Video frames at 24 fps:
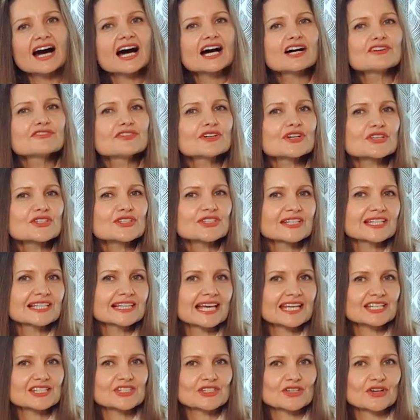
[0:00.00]
I firstly
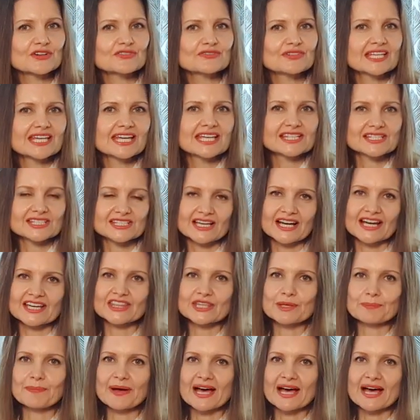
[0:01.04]
let Sophie inside the